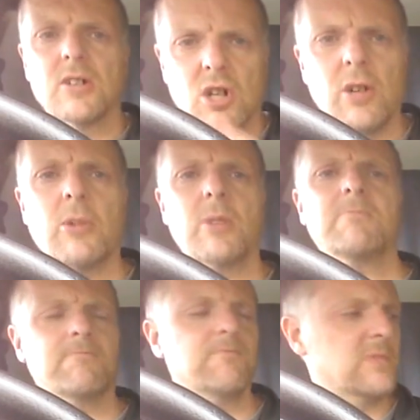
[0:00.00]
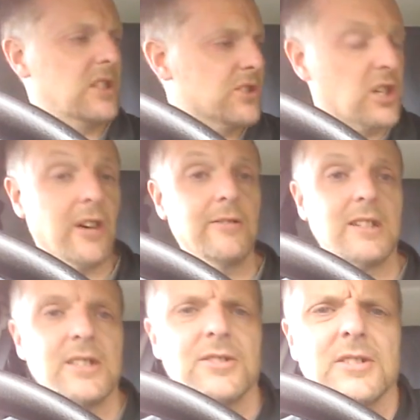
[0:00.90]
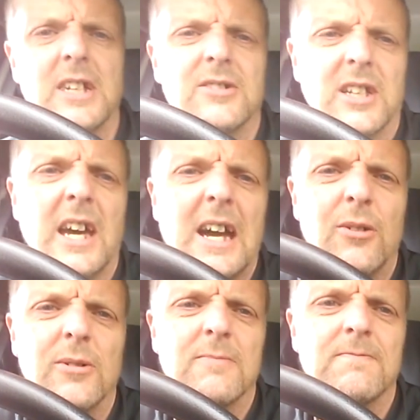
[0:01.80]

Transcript: Come on, let's go. Let's get out.